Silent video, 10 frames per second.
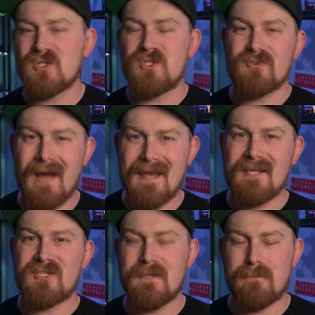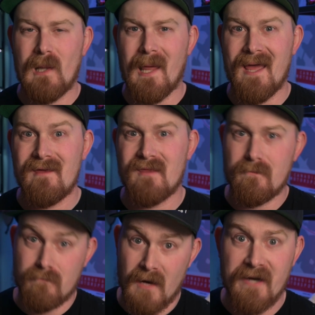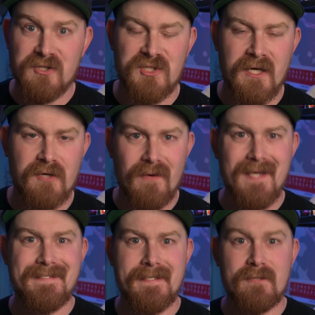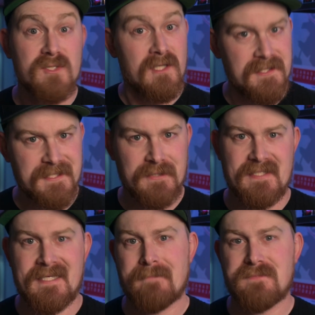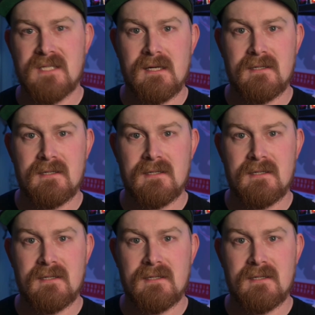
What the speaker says: strategy play that Meyer-Shank Racing was also attempting.